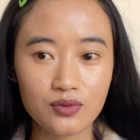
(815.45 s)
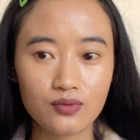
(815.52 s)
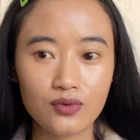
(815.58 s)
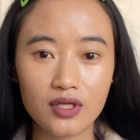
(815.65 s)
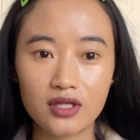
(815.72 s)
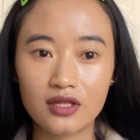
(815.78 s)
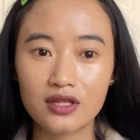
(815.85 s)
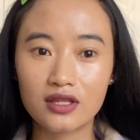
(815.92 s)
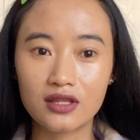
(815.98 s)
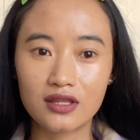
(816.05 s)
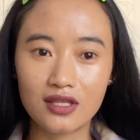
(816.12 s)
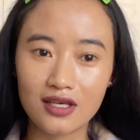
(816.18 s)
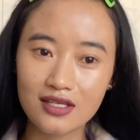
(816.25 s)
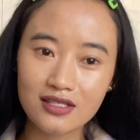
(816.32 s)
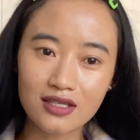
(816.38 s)
with
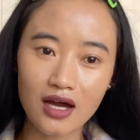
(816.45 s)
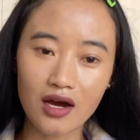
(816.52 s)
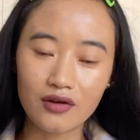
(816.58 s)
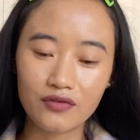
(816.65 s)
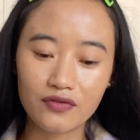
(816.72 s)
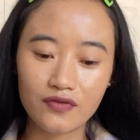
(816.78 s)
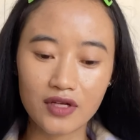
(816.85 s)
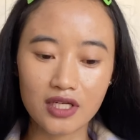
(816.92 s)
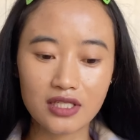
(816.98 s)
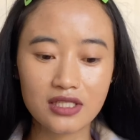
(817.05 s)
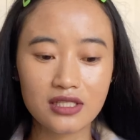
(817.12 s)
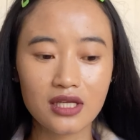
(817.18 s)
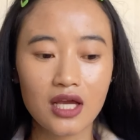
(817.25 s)
these outfits,